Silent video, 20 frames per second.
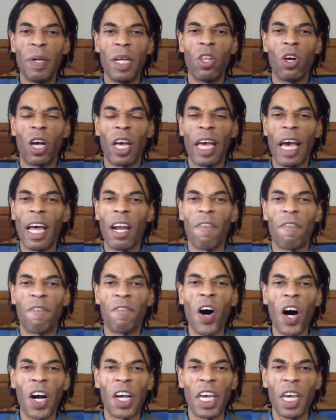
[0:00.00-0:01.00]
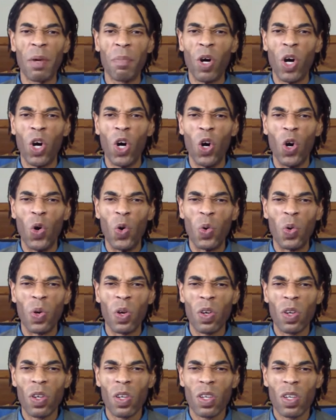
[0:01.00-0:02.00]
be looking at a fucking
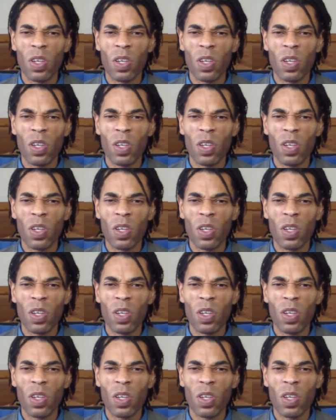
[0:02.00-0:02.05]
moon!